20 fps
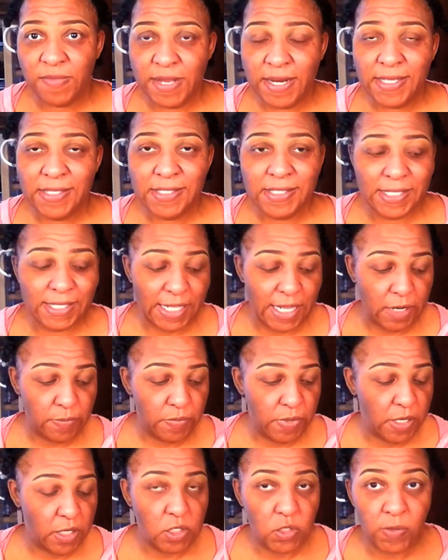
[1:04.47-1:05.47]
minutes to let it
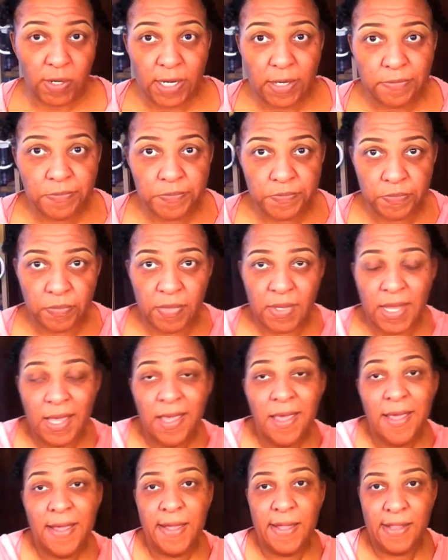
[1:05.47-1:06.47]
penetrate.
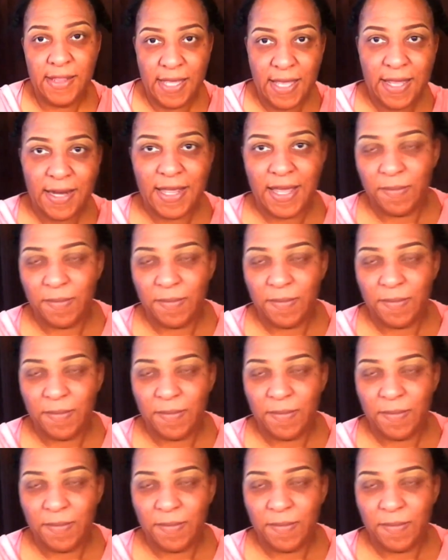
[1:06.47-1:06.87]
then